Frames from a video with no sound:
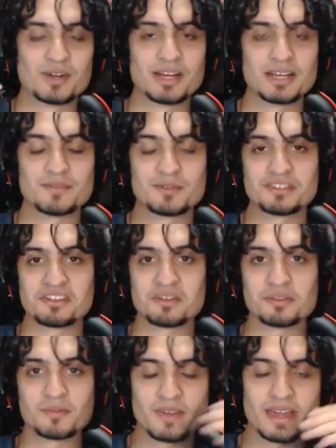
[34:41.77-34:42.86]
If you're a Zelda
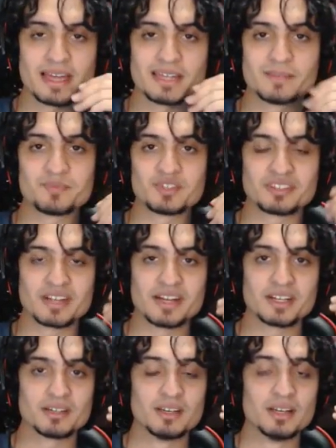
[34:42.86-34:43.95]
fan, just kind
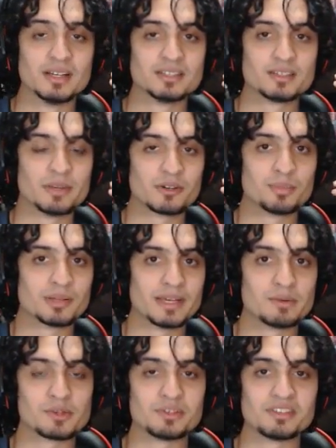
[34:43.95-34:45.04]
of to be able to play with
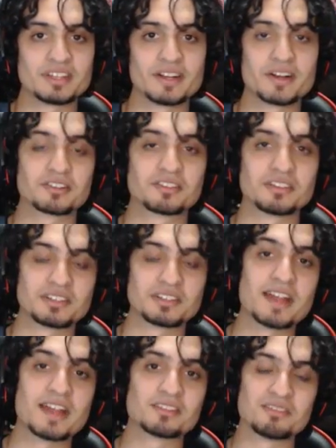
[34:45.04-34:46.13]
all these characters and kind of
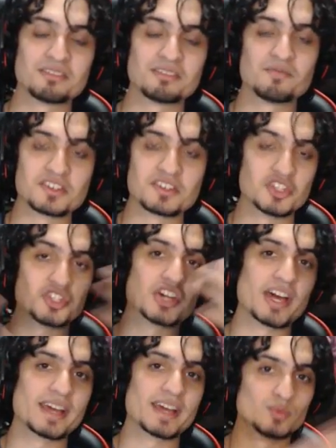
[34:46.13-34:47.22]
just envision these
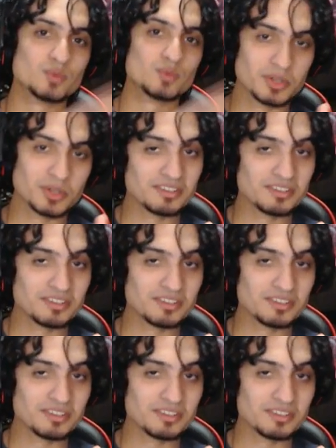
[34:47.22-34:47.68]
giant wars,